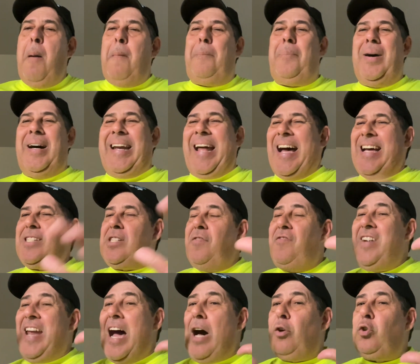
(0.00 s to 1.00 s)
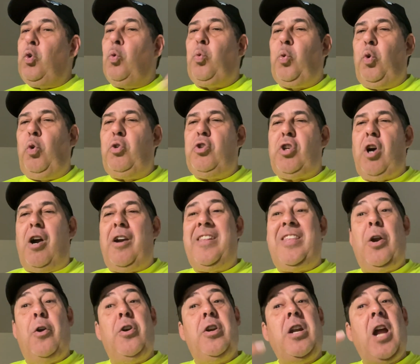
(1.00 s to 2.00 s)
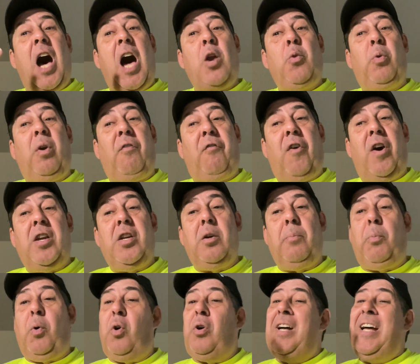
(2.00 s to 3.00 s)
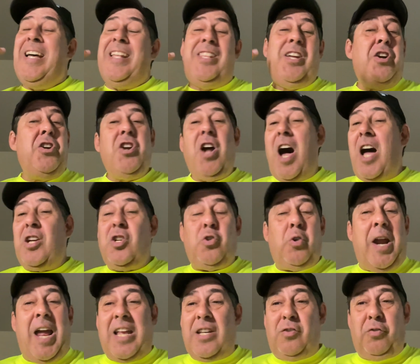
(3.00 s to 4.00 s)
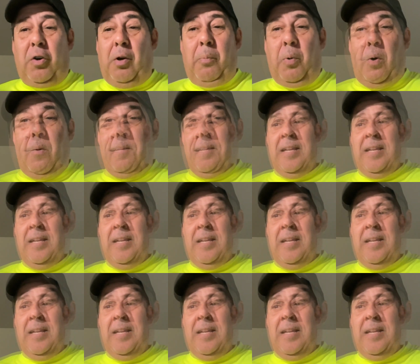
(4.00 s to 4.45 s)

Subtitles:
But as of now, the rules are they're non-refundable, they're non-transferable.